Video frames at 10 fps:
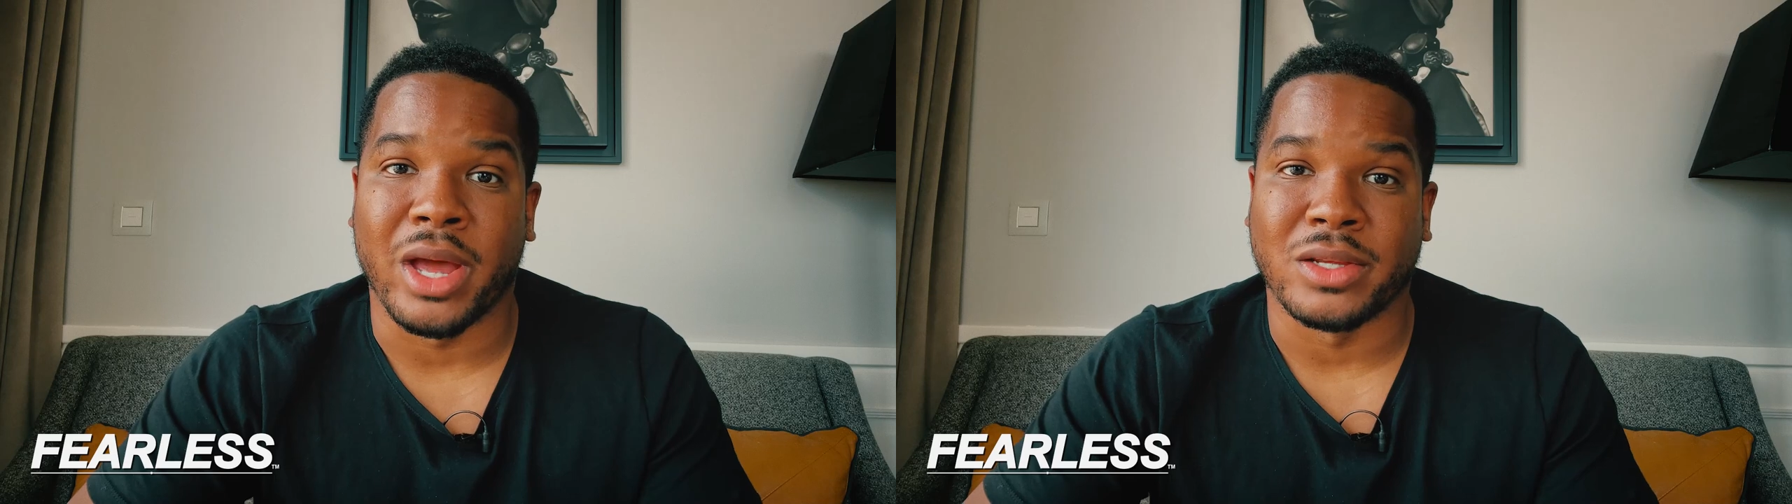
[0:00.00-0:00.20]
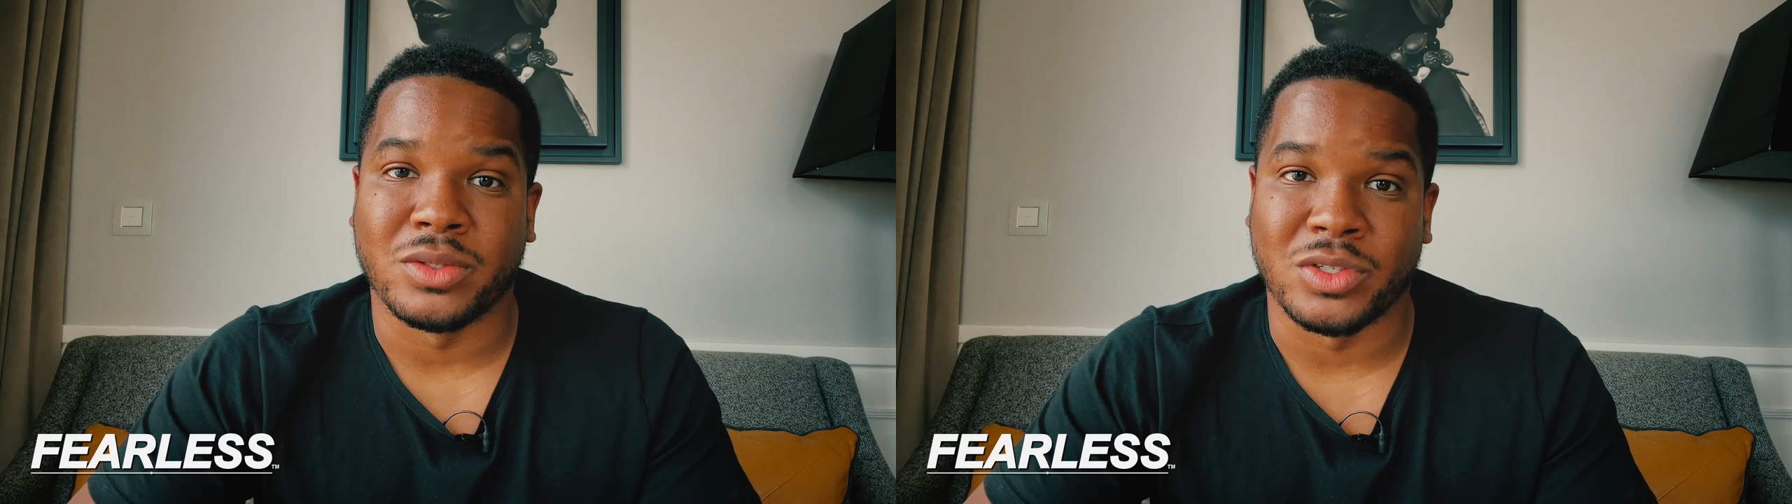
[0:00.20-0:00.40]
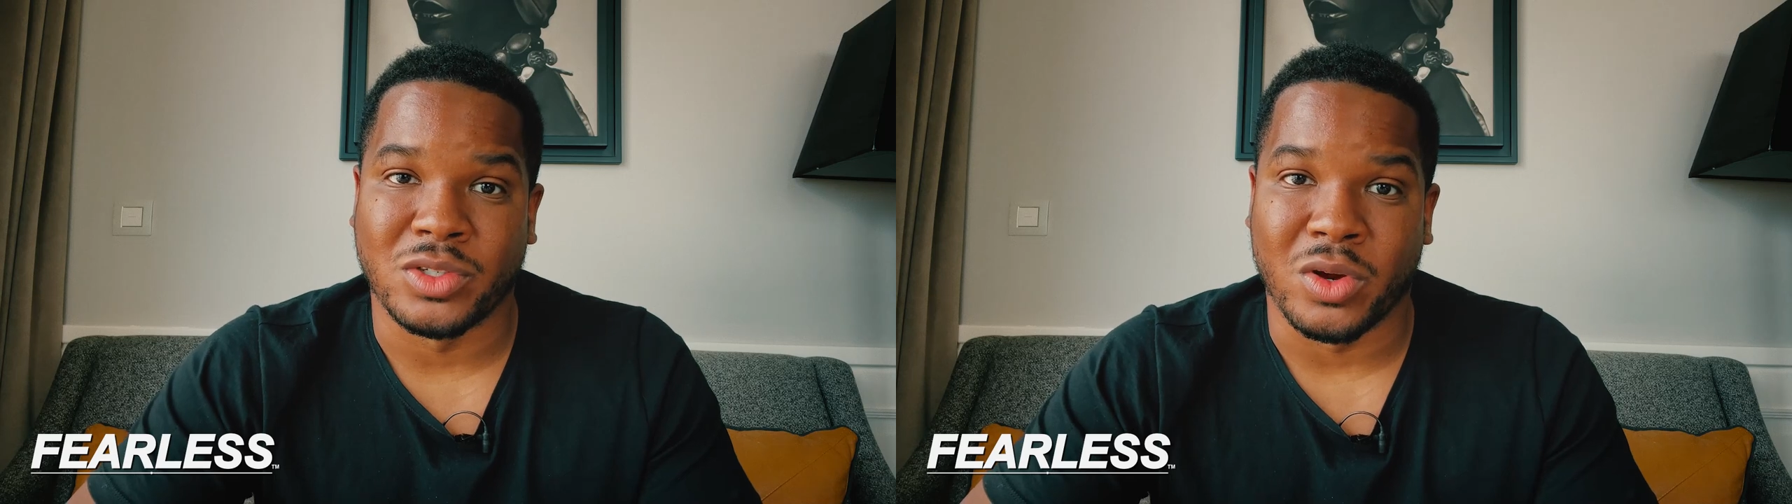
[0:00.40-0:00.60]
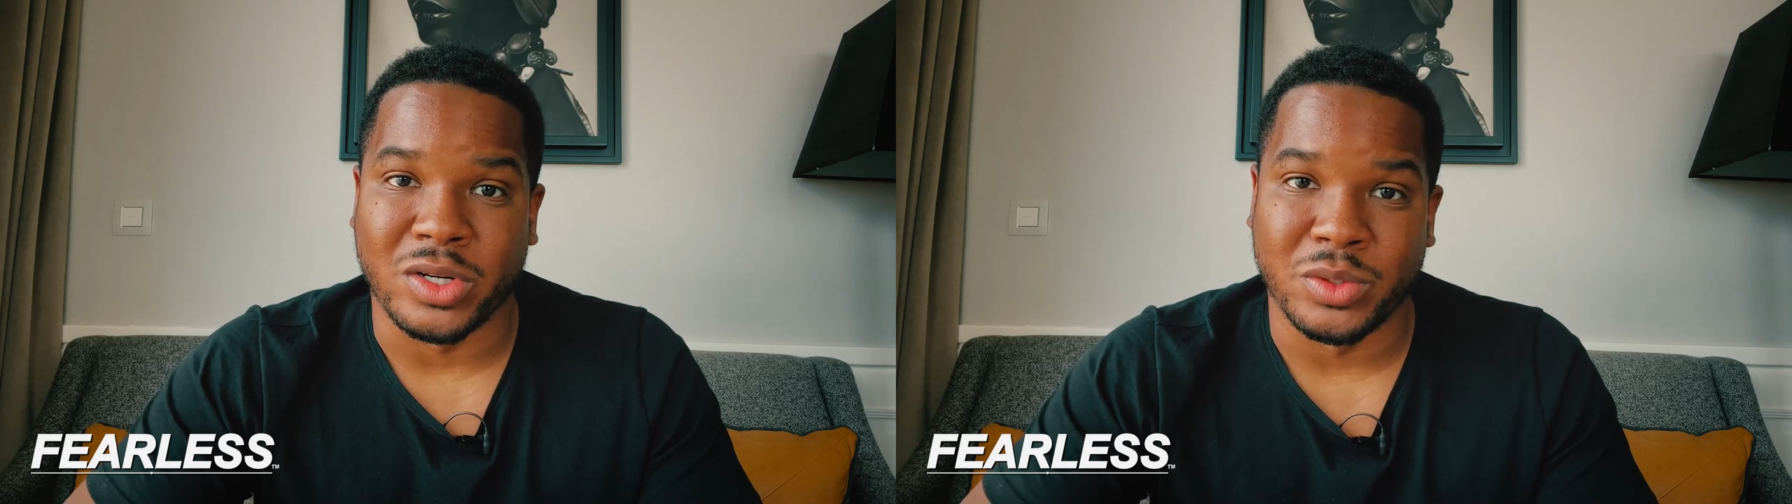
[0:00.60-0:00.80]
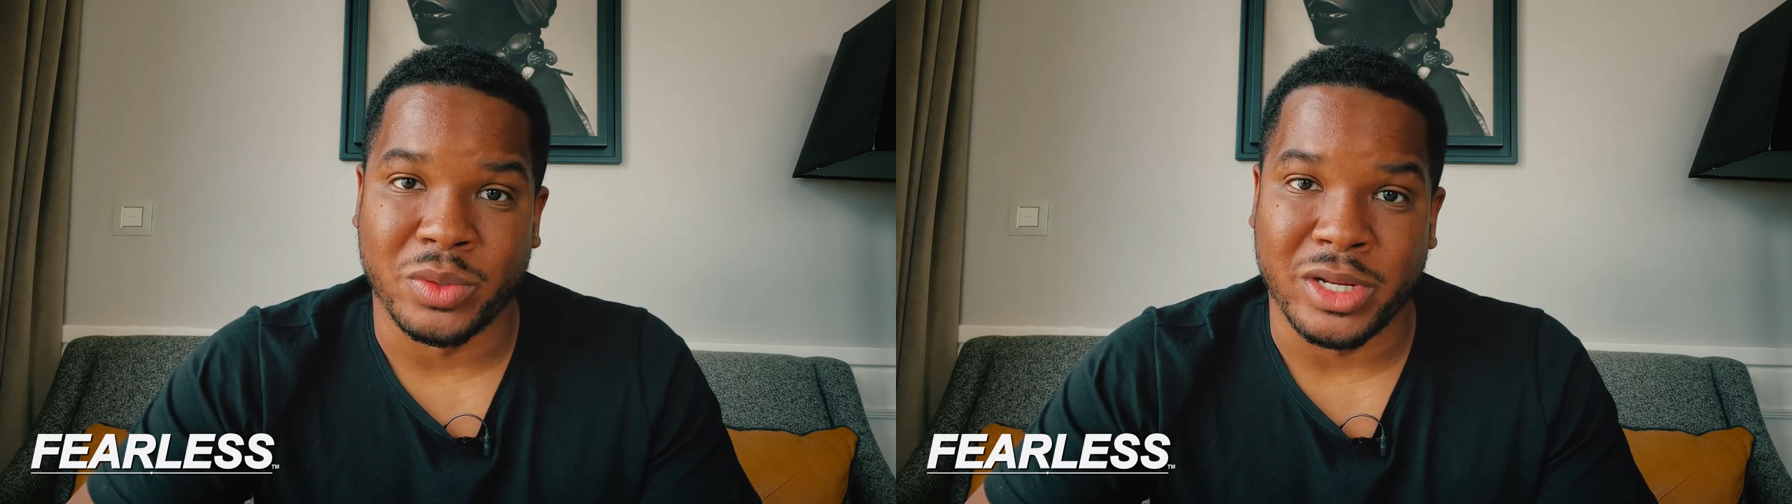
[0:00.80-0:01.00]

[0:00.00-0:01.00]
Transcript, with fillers: you guys to start to